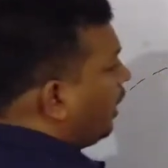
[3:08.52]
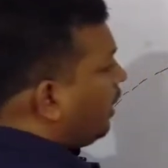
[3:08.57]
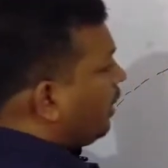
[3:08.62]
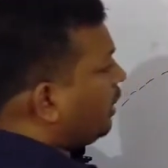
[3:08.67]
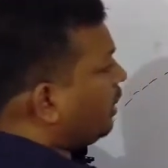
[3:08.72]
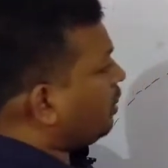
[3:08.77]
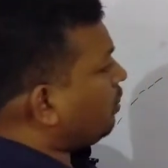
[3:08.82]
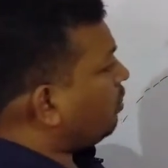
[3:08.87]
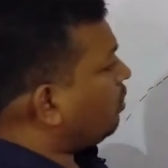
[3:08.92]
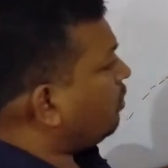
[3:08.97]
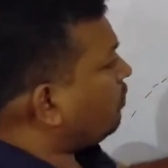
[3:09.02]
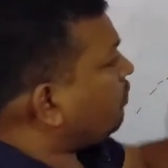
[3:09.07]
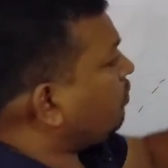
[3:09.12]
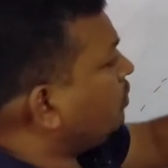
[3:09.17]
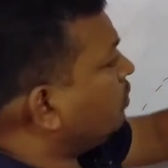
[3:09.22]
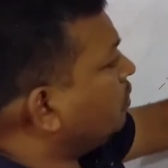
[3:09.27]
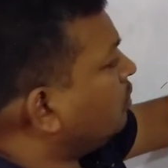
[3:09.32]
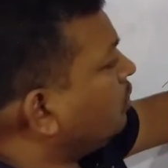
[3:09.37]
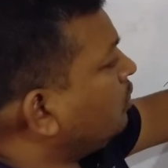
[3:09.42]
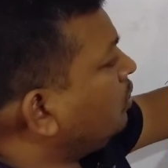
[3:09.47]
air of
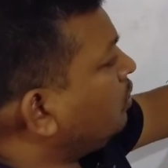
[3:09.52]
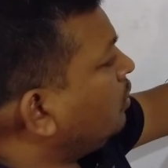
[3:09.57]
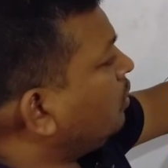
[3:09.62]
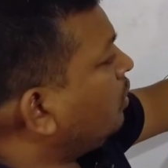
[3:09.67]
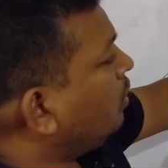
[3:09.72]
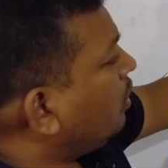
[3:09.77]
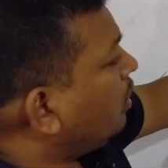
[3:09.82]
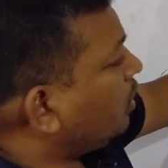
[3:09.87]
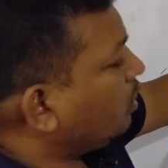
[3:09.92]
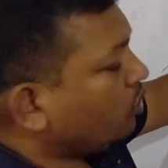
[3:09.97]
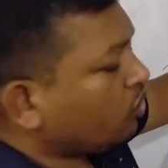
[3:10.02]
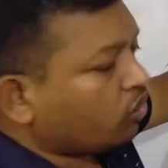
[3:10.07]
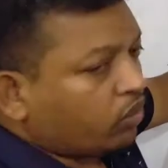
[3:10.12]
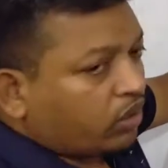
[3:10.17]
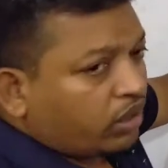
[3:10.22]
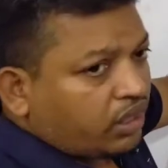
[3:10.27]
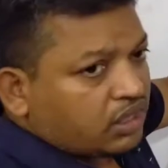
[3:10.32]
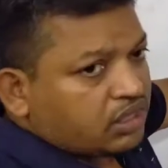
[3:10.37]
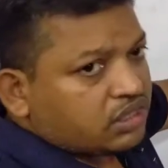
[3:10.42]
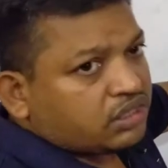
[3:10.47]

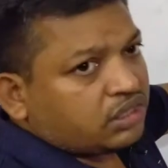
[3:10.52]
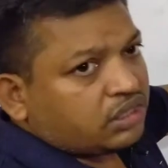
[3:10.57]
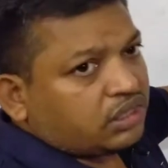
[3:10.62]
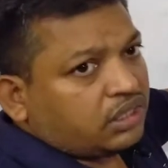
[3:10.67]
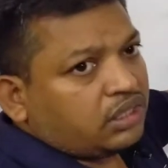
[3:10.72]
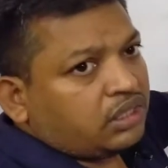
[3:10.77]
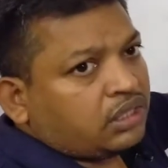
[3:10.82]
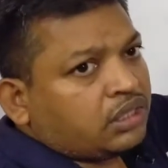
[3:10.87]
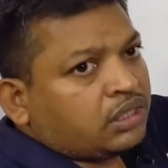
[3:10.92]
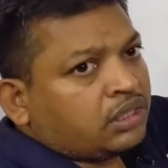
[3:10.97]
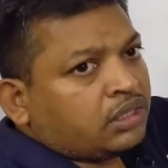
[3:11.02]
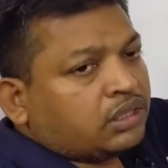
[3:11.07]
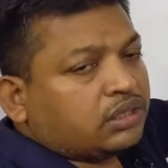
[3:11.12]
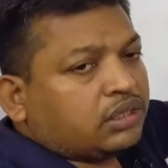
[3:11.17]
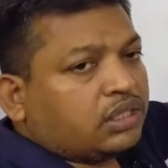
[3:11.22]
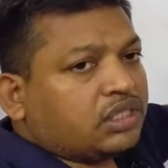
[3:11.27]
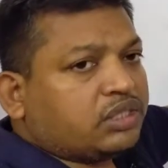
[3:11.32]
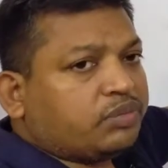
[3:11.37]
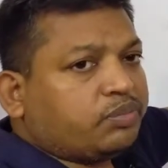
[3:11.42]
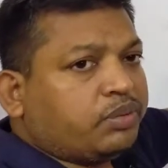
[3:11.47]
lower density,
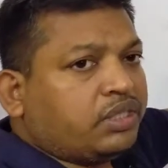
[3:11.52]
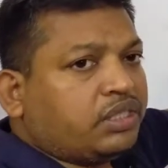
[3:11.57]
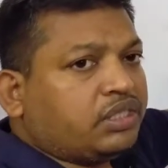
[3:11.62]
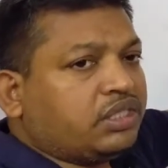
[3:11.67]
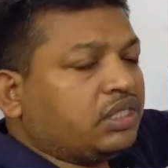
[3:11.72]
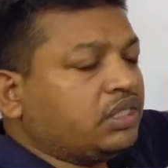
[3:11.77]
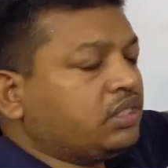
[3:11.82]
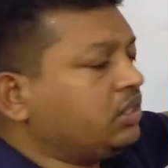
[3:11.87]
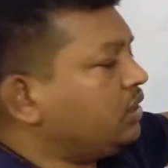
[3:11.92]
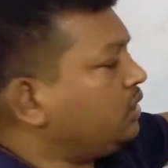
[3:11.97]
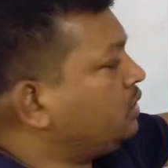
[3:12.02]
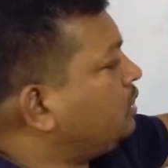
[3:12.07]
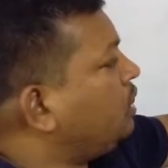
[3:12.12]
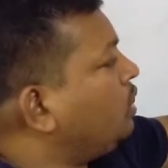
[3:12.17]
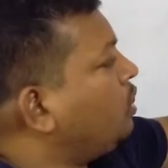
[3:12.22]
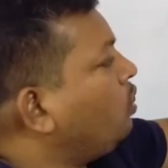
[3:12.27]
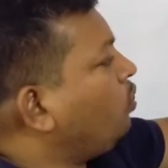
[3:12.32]
the speed changes.